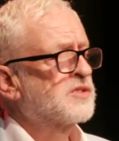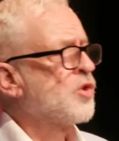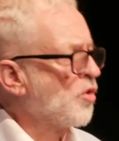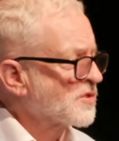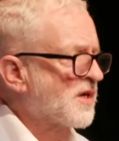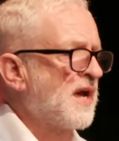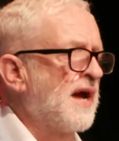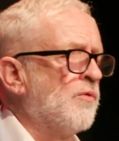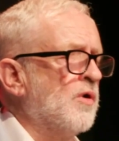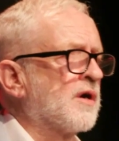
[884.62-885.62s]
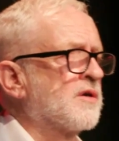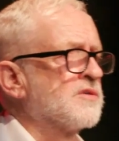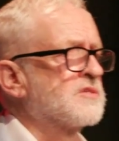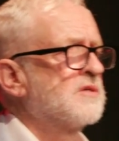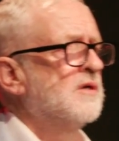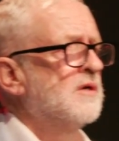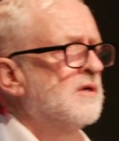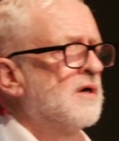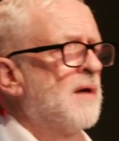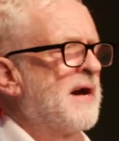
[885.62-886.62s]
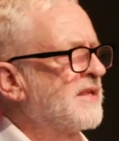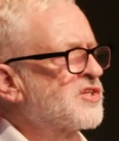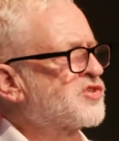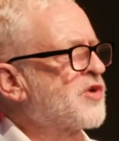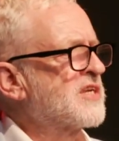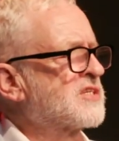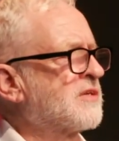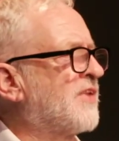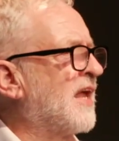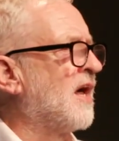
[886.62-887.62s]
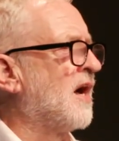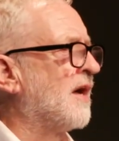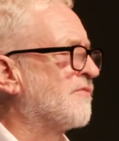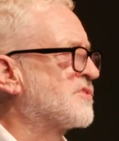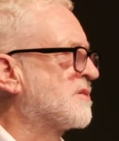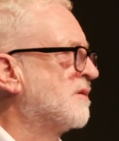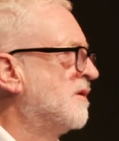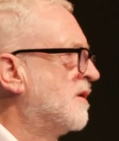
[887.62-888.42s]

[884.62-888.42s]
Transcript: Talk to care workers about the stress of their lives,